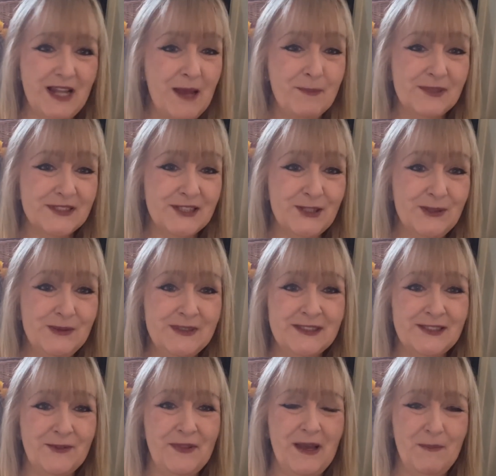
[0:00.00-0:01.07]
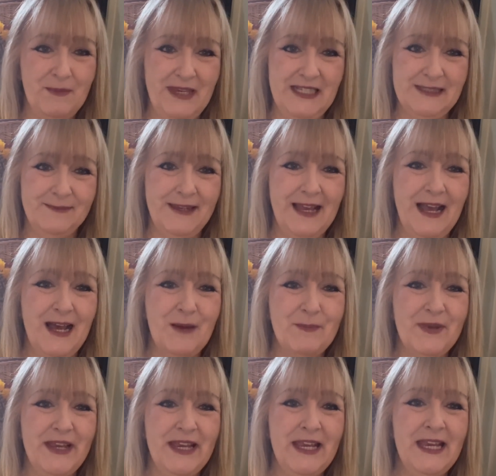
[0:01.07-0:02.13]
episodes, so that makes me
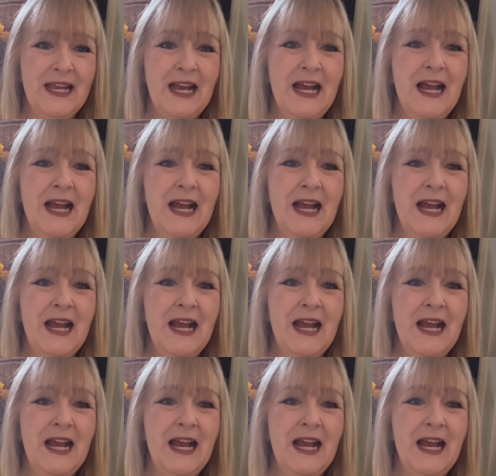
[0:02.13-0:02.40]
happy.